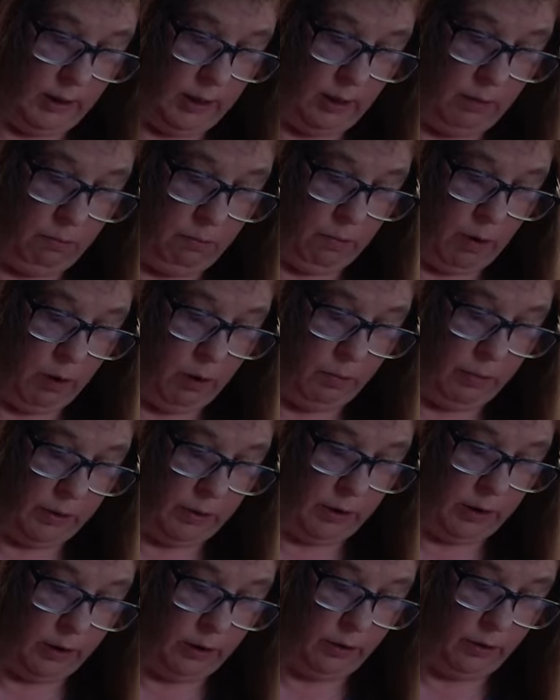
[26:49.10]
moment,
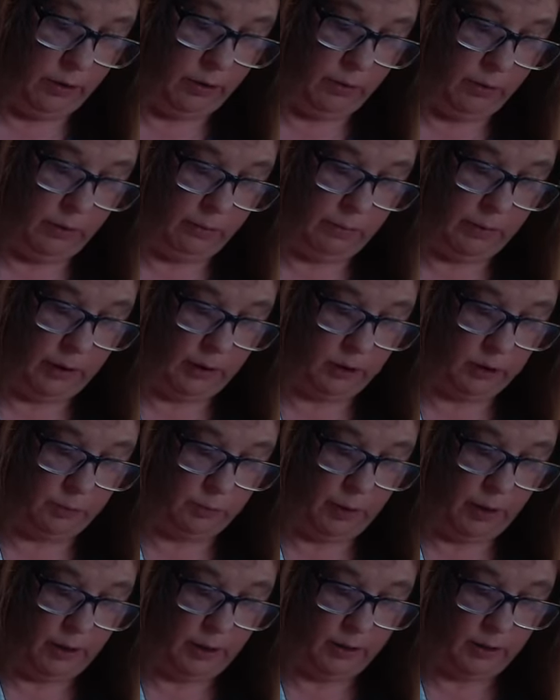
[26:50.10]
2 to 3 minutes
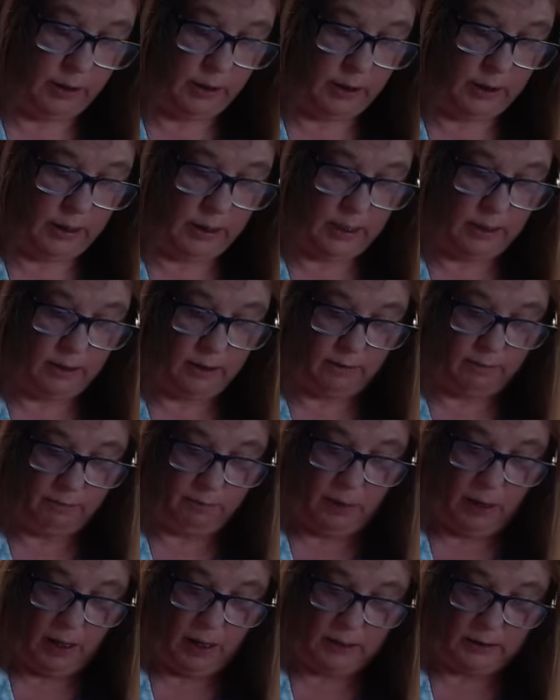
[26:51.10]
prior to the end of
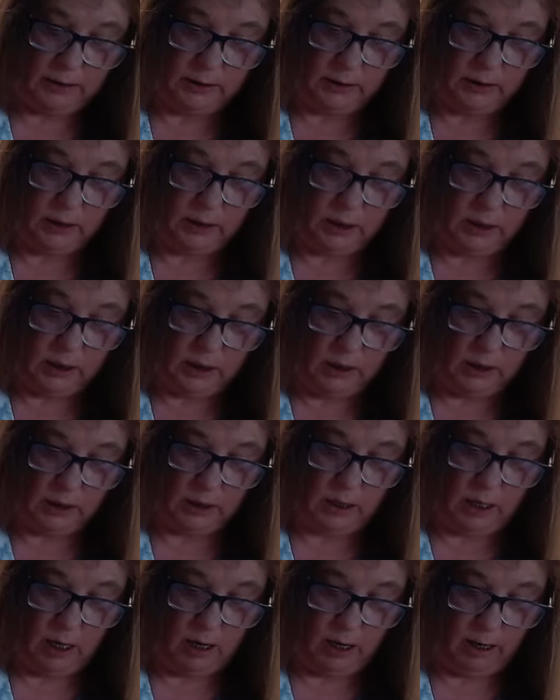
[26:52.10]
pasta cook
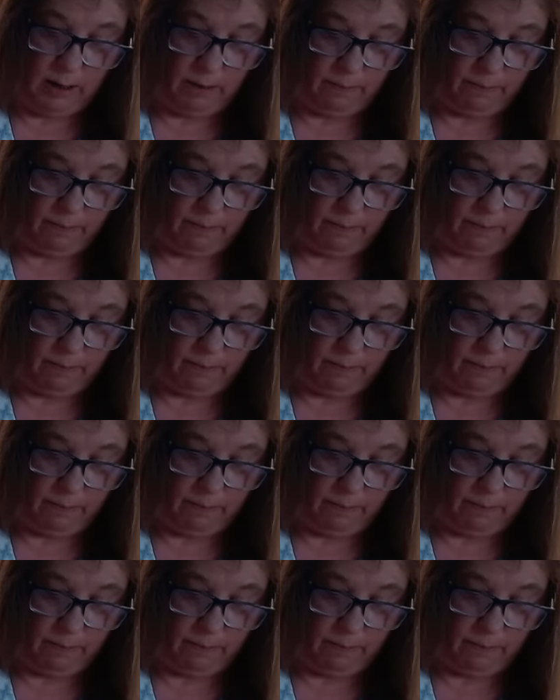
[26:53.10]
time.